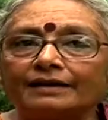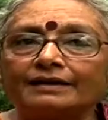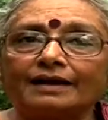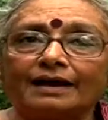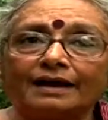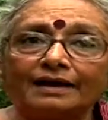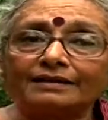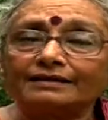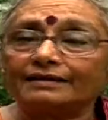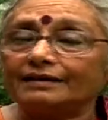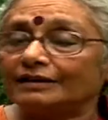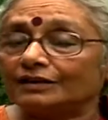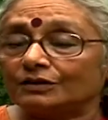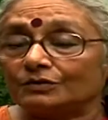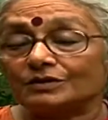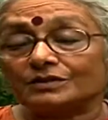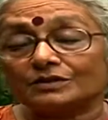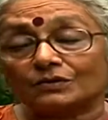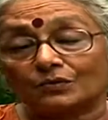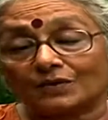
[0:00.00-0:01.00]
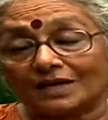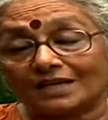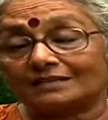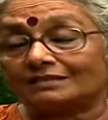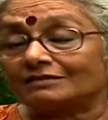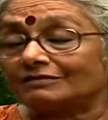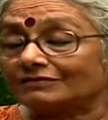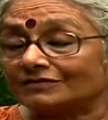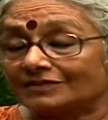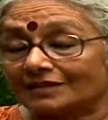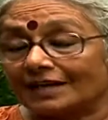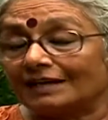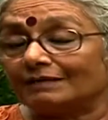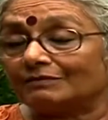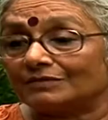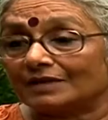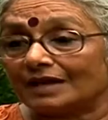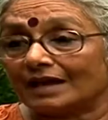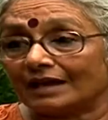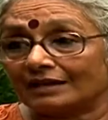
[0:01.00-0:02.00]
And I think it was a waste of
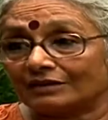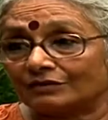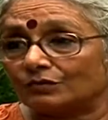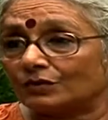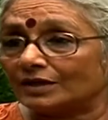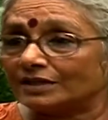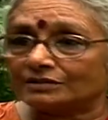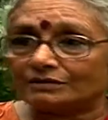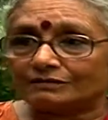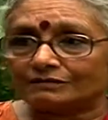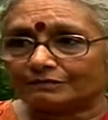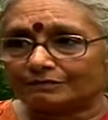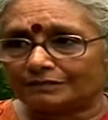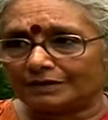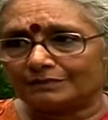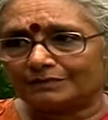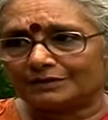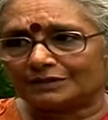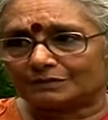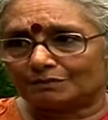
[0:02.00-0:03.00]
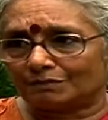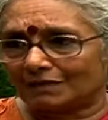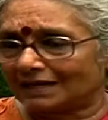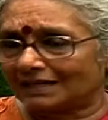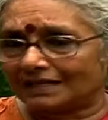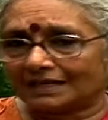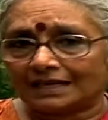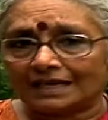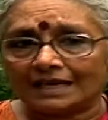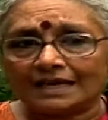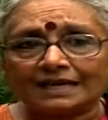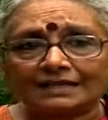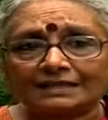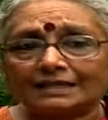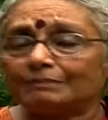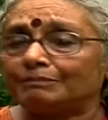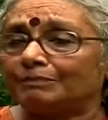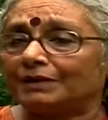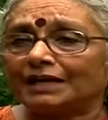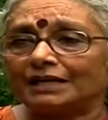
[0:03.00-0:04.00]
time and waste of people's money
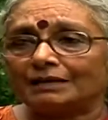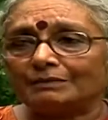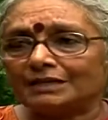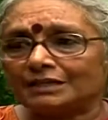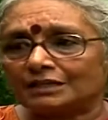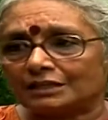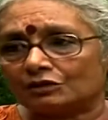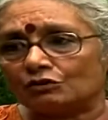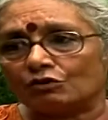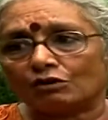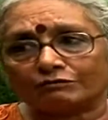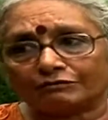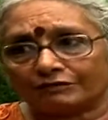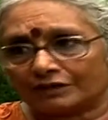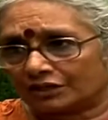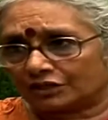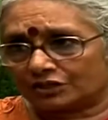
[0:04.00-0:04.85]
that Parliament did not